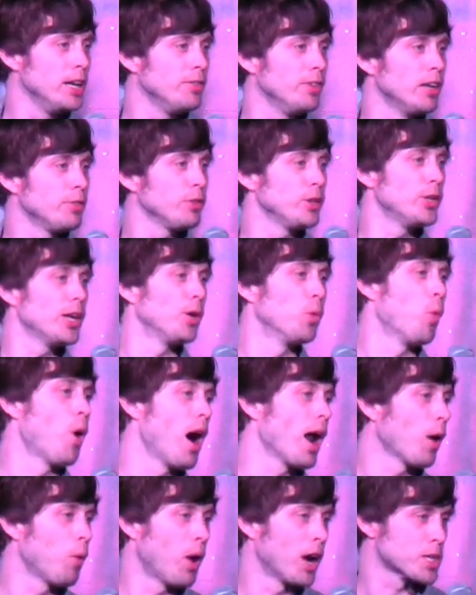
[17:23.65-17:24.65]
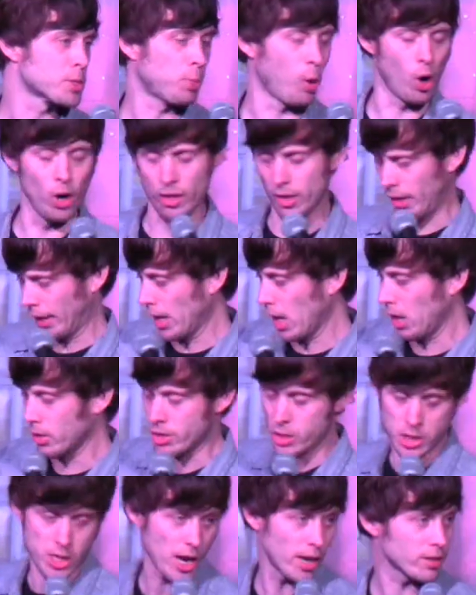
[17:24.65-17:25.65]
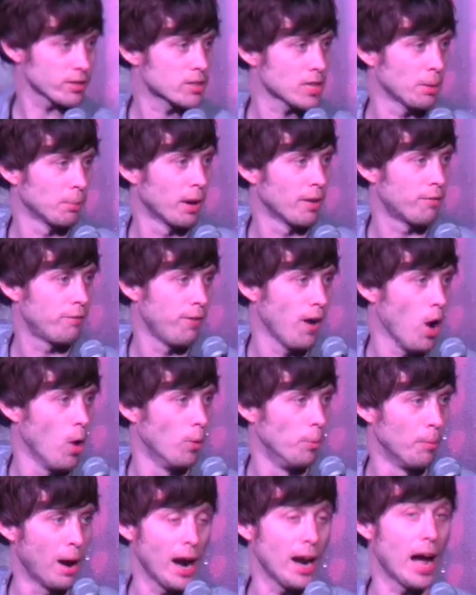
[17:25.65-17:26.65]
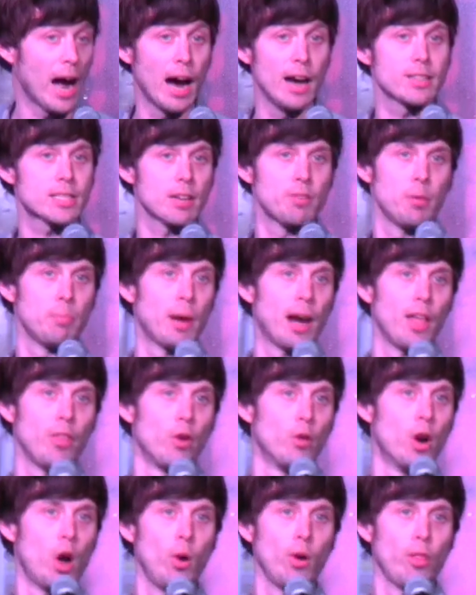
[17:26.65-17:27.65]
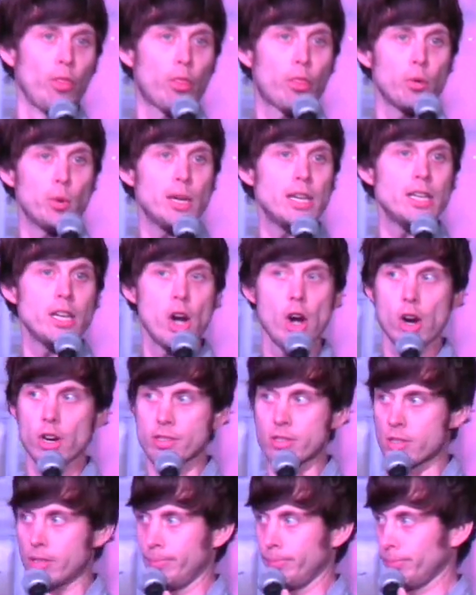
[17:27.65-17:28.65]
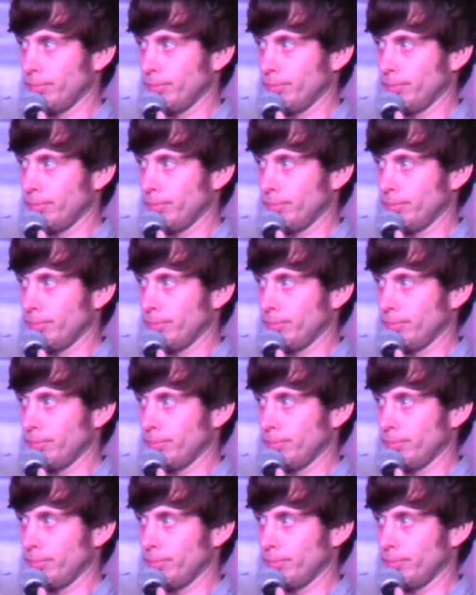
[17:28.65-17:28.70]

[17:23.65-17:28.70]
Even if you didn't want to watch porn, you're like, oh shit, it's on my phone. My eyes haven't been on the road in three years.